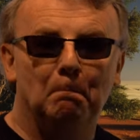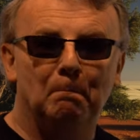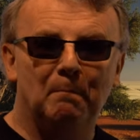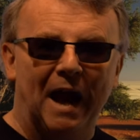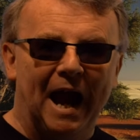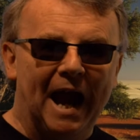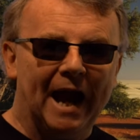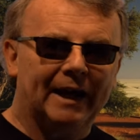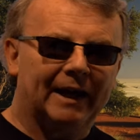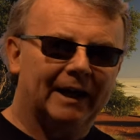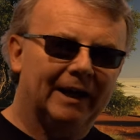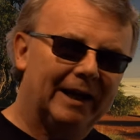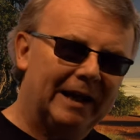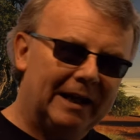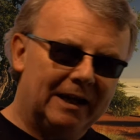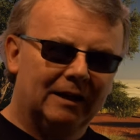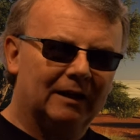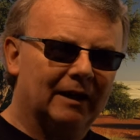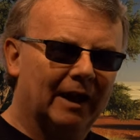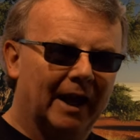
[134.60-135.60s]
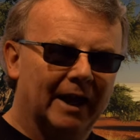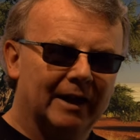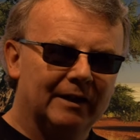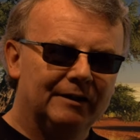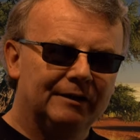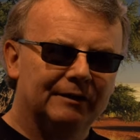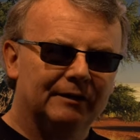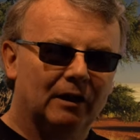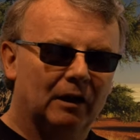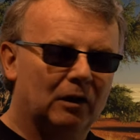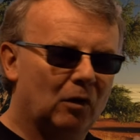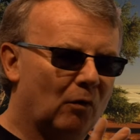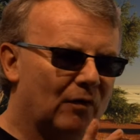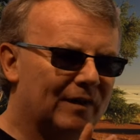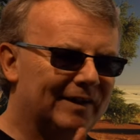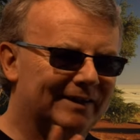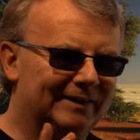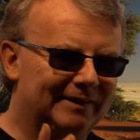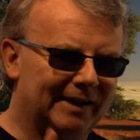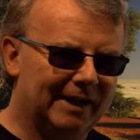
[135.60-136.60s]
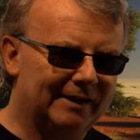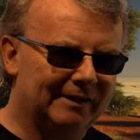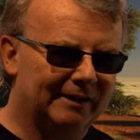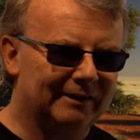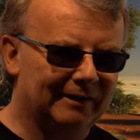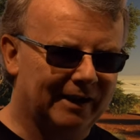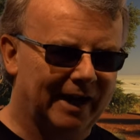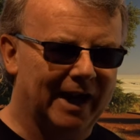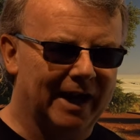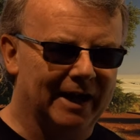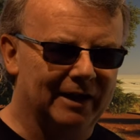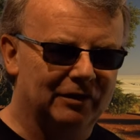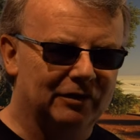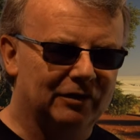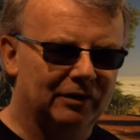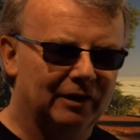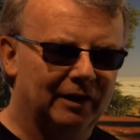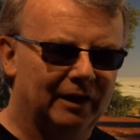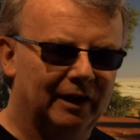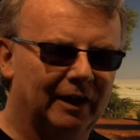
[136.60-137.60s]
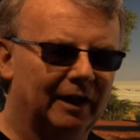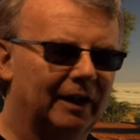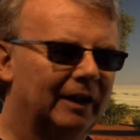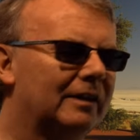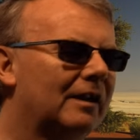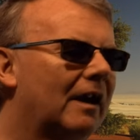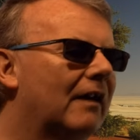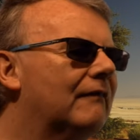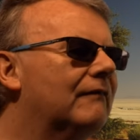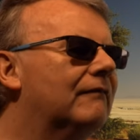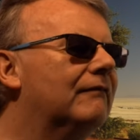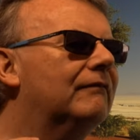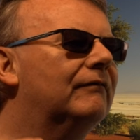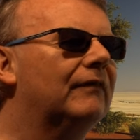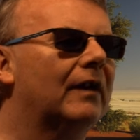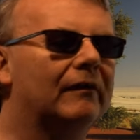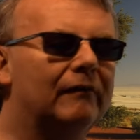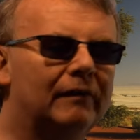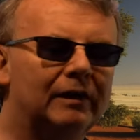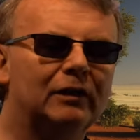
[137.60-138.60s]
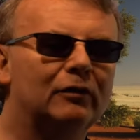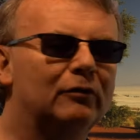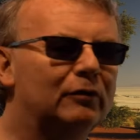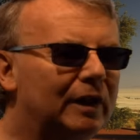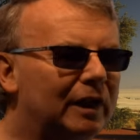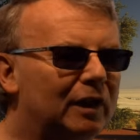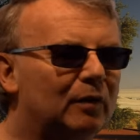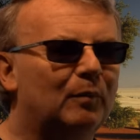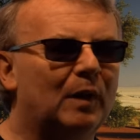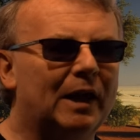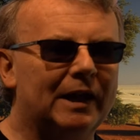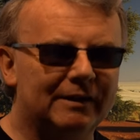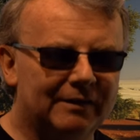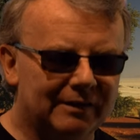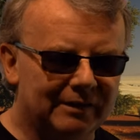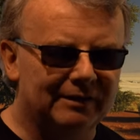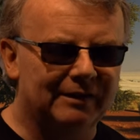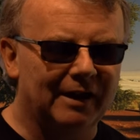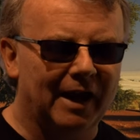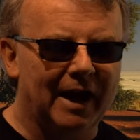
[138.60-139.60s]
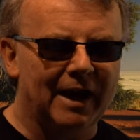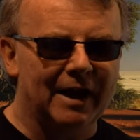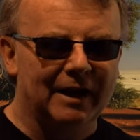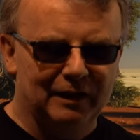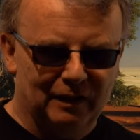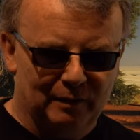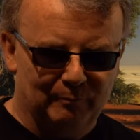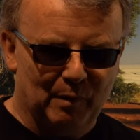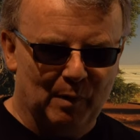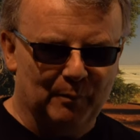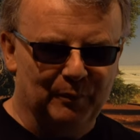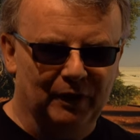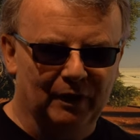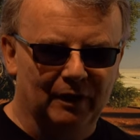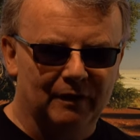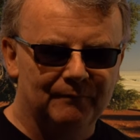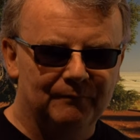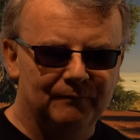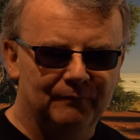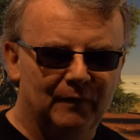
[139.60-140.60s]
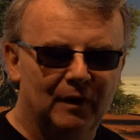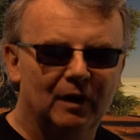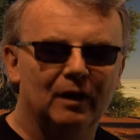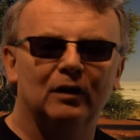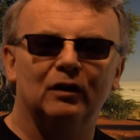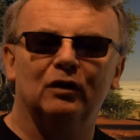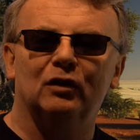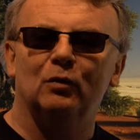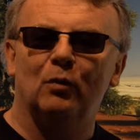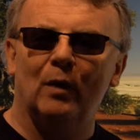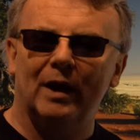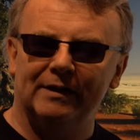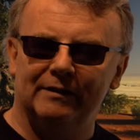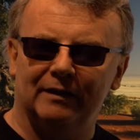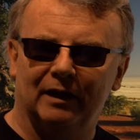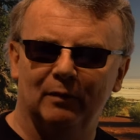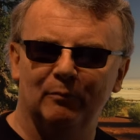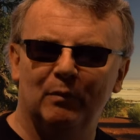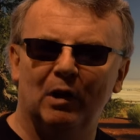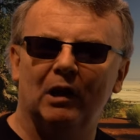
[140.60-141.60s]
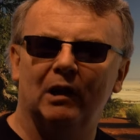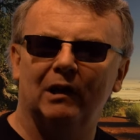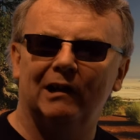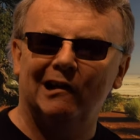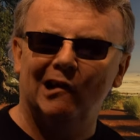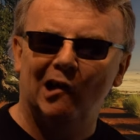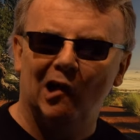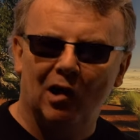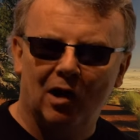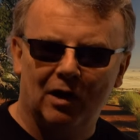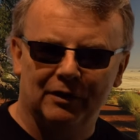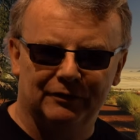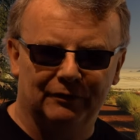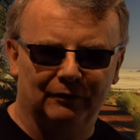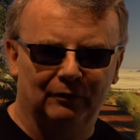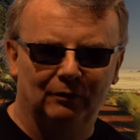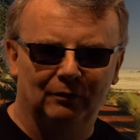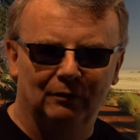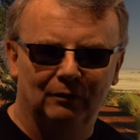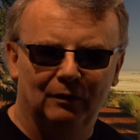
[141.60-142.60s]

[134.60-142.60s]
Back inland and on the desert's edge is a very unique place to stay in Namibia Duwisib Castle.